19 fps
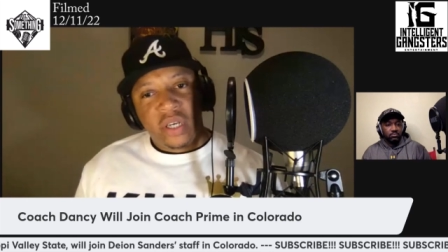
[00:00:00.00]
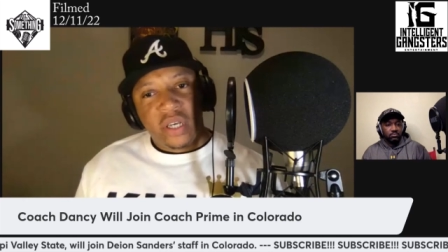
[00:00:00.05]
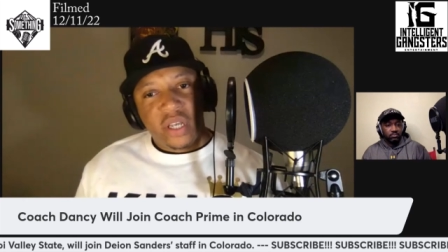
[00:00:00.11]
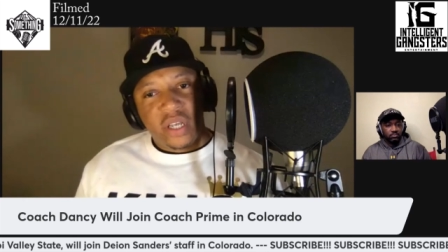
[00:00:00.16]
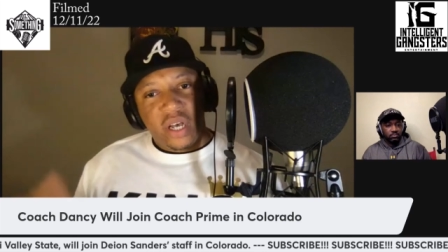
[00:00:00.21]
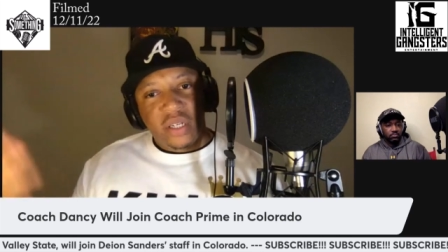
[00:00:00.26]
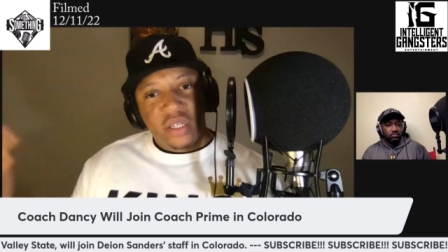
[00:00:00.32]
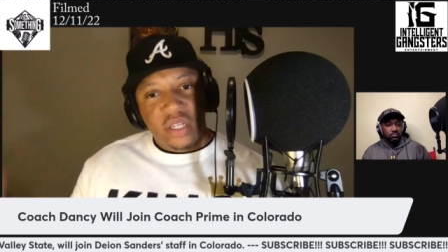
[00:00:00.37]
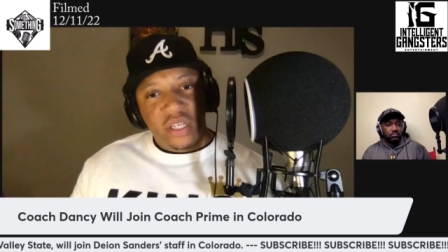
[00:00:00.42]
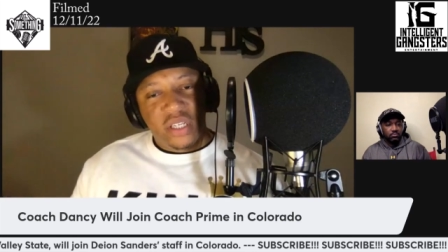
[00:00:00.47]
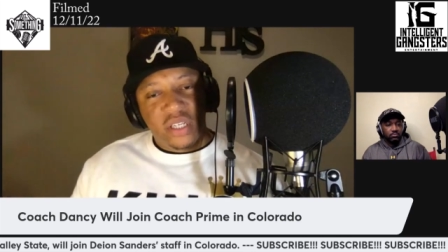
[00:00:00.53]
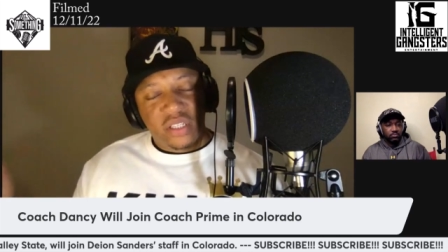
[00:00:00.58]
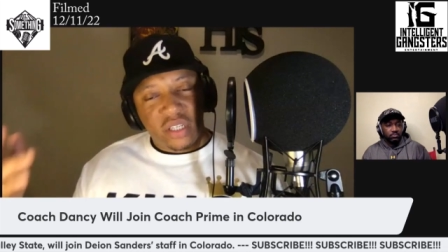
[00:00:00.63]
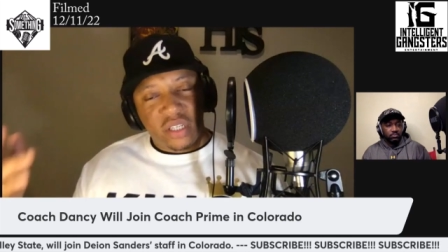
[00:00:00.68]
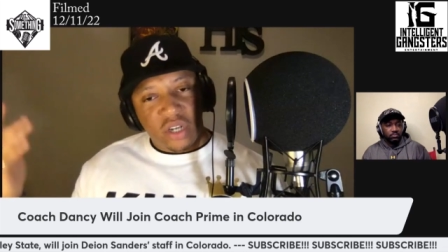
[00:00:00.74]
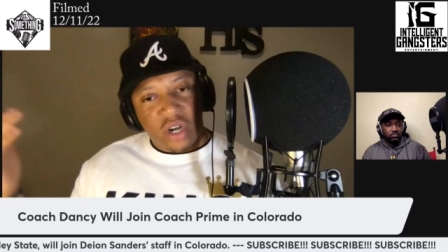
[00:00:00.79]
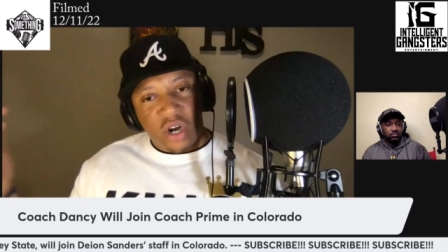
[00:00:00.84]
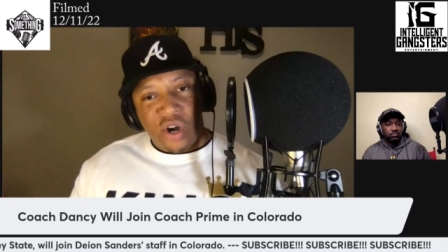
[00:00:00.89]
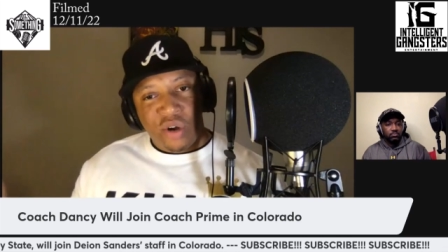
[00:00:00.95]
a
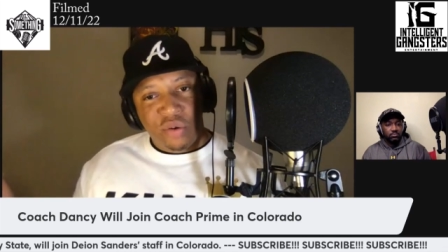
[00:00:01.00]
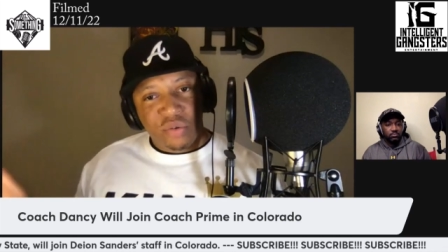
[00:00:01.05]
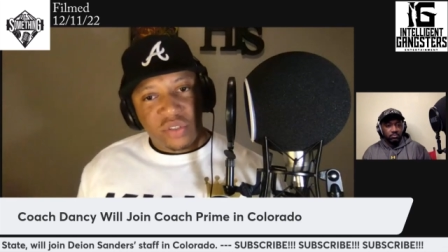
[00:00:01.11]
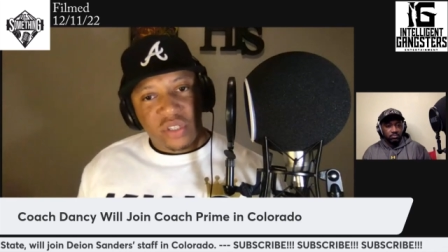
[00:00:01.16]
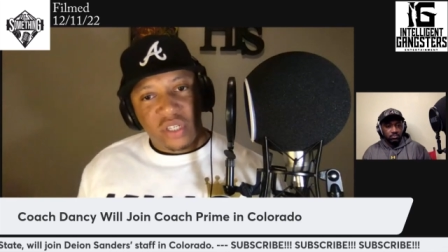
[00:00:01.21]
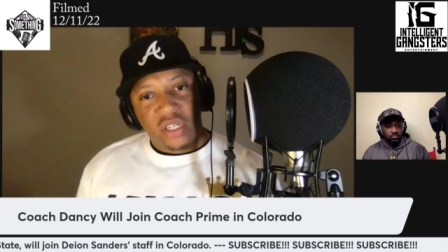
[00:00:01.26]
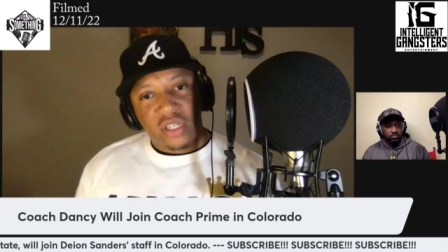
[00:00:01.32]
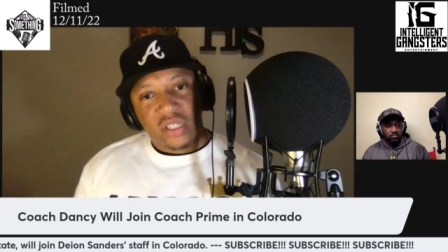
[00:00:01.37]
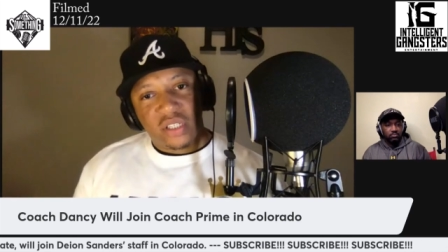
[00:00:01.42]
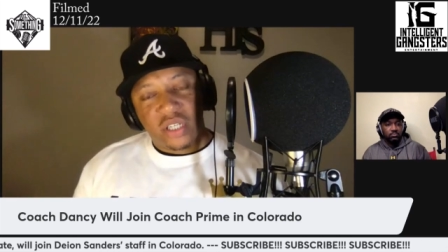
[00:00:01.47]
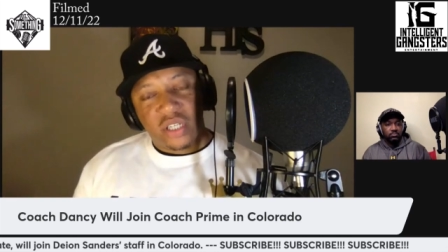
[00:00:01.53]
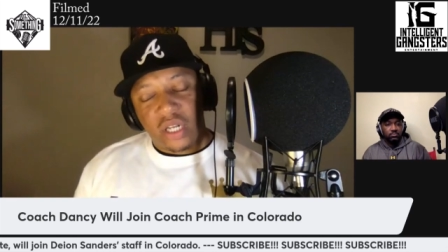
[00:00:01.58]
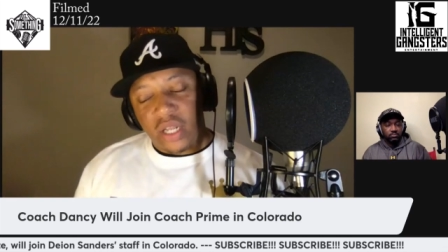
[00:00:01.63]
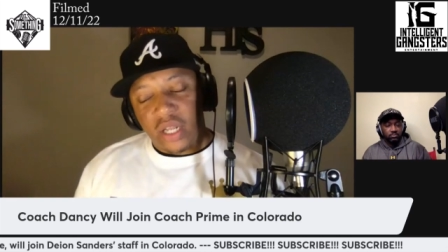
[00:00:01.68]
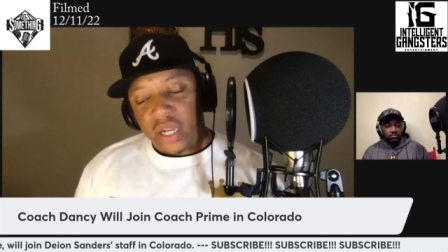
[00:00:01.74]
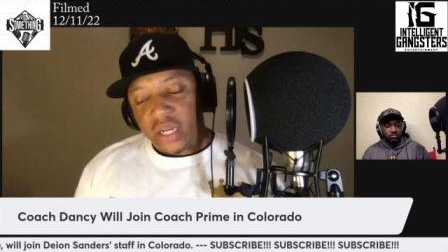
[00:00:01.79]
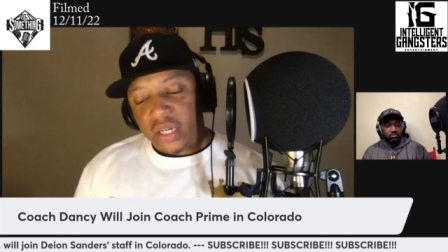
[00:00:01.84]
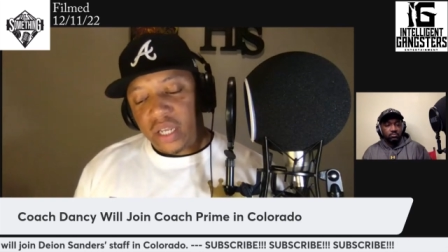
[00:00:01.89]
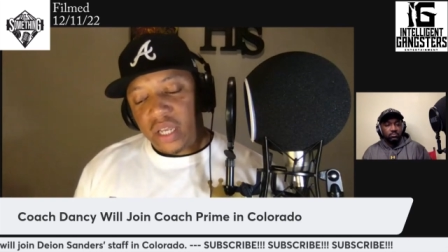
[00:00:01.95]
DC or OC or something
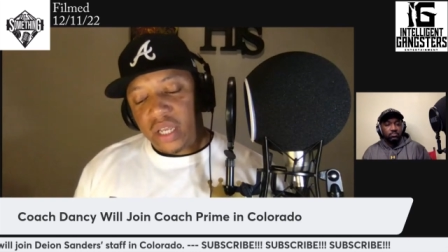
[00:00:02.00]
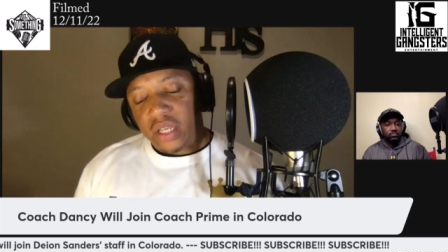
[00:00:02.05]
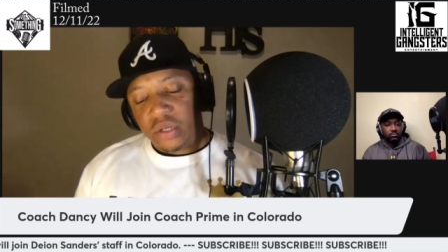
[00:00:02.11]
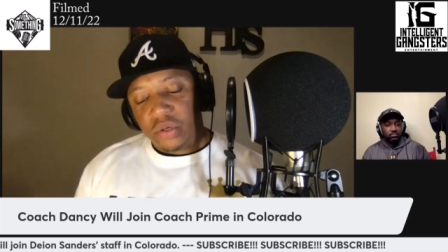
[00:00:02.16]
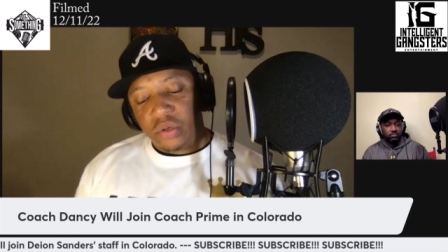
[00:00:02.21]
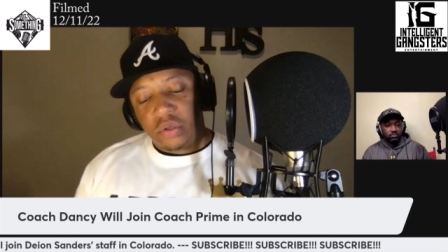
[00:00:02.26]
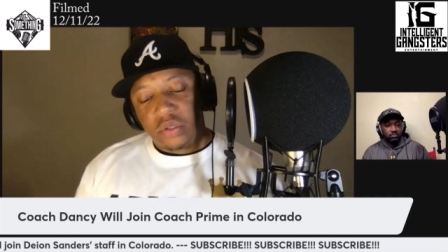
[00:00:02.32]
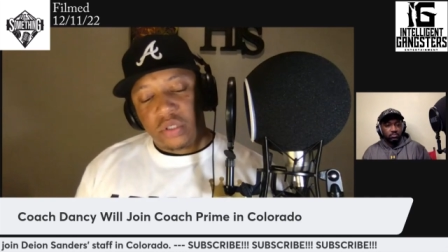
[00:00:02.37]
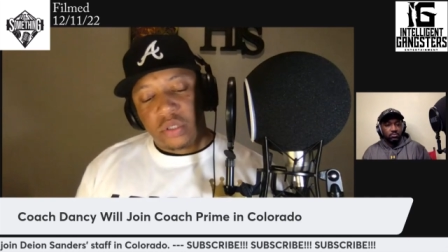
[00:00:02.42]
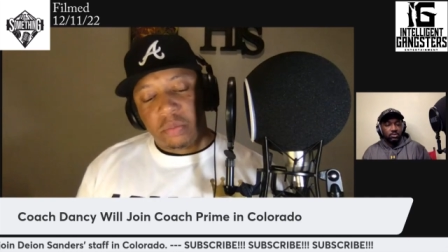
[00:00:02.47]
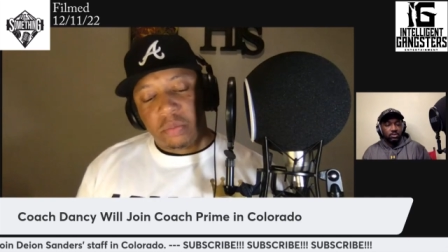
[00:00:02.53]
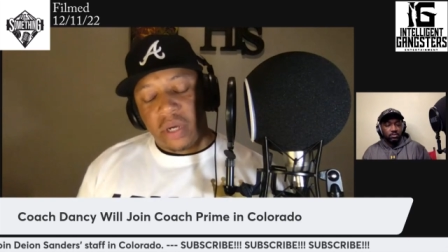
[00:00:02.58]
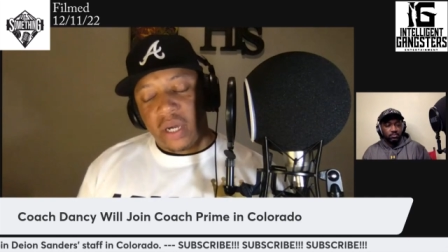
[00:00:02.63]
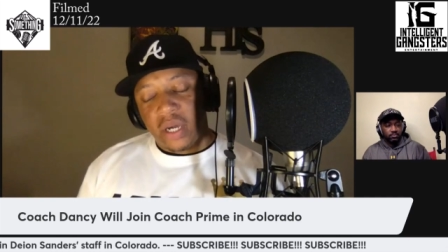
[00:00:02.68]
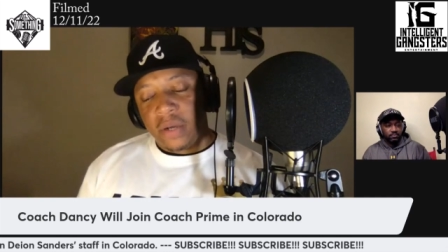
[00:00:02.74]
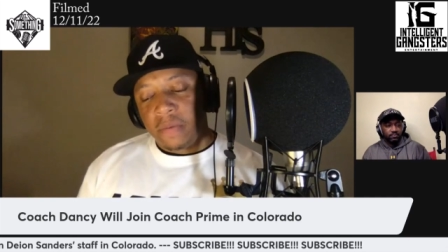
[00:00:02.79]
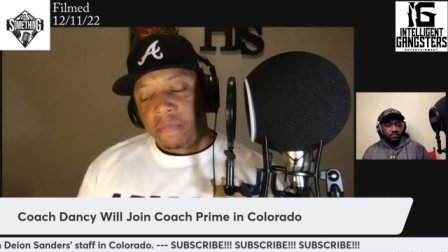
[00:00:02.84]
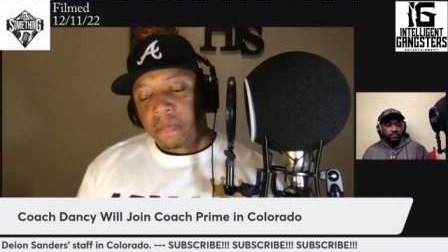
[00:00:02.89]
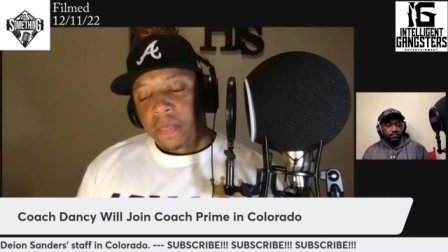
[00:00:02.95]
like that. You know what I'm talking about?